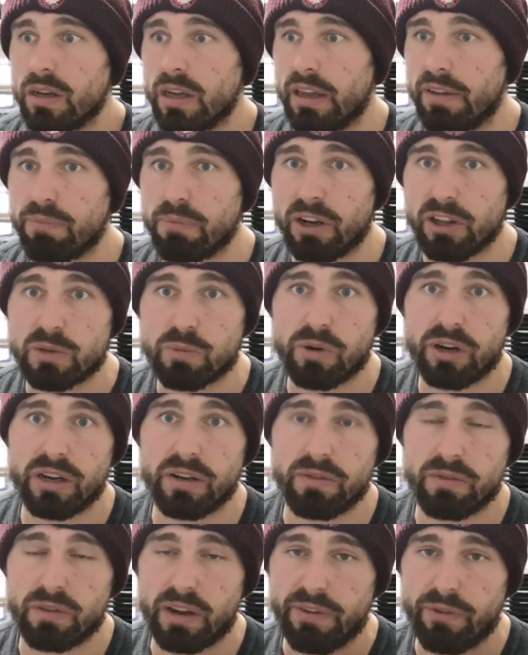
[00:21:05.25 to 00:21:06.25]
If
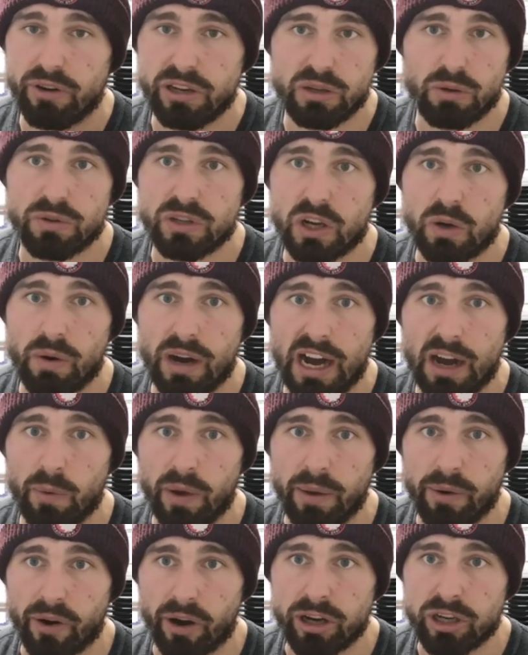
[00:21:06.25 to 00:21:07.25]
results go our
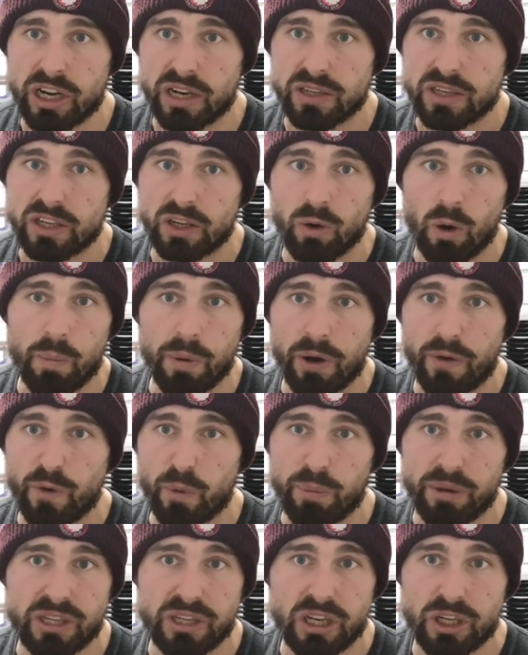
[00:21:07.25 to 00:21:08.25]
way, we've got a chance to go up
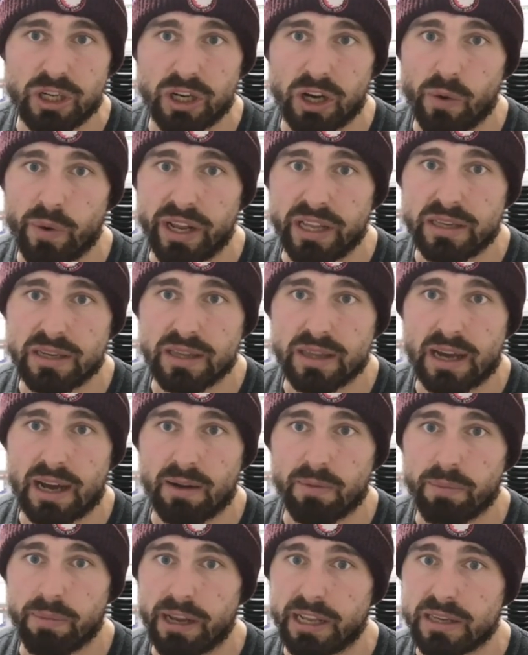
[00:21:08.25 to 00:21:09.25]
another position going into
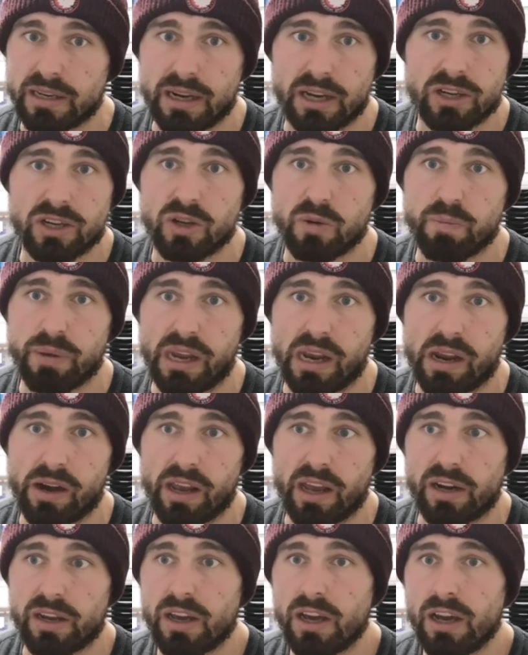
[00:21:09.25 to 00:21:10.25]
that international
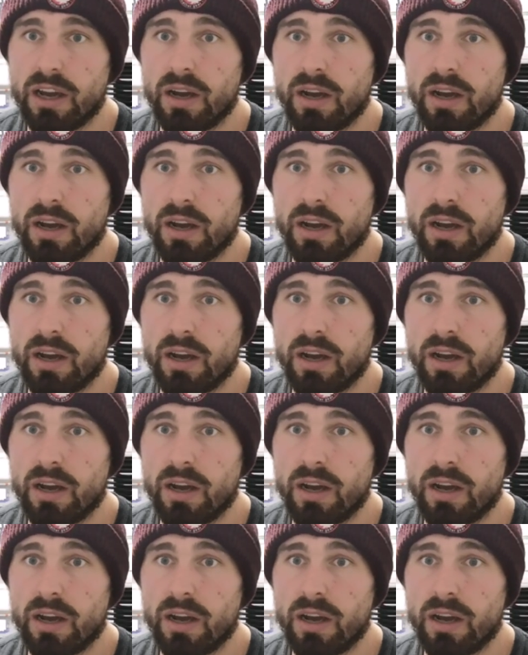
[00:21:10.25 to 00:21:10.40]
period